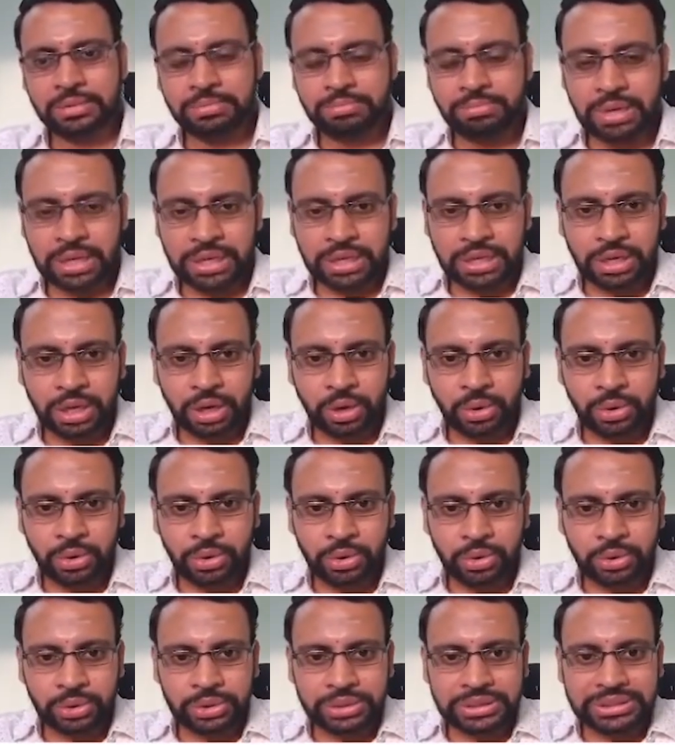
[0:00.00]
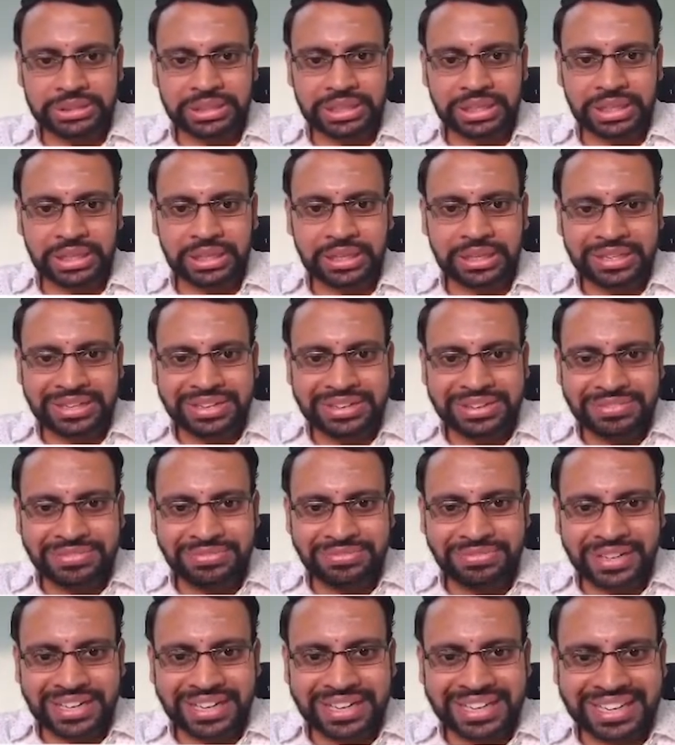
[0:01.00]
But now you could see
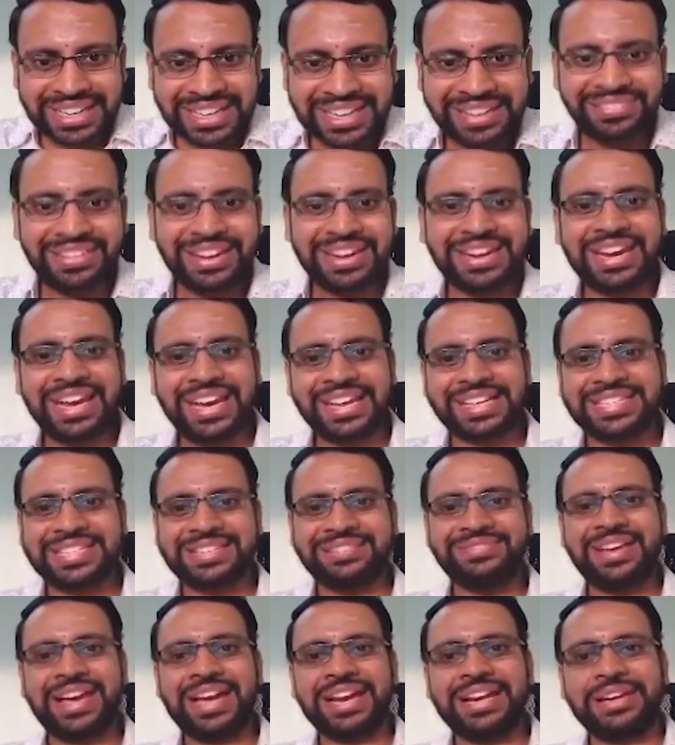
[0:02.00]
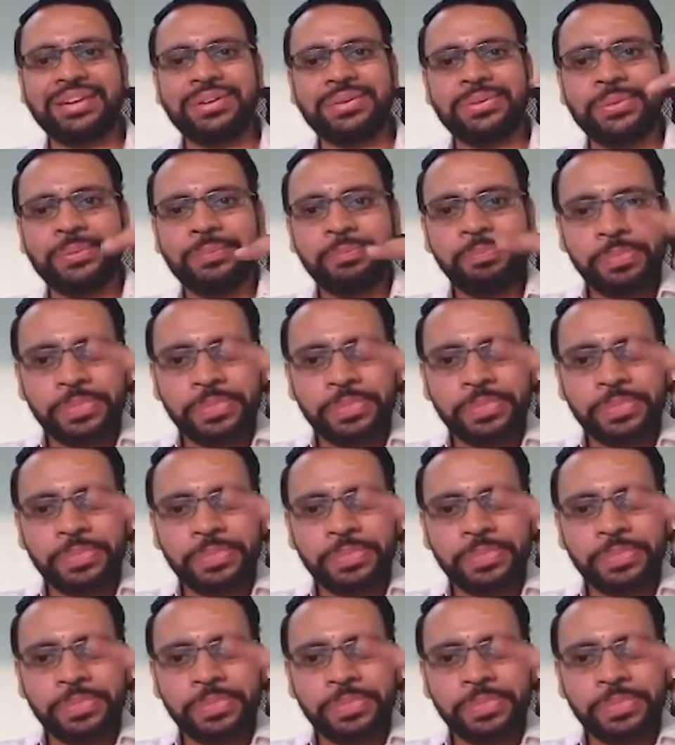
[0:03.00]
for a given x value,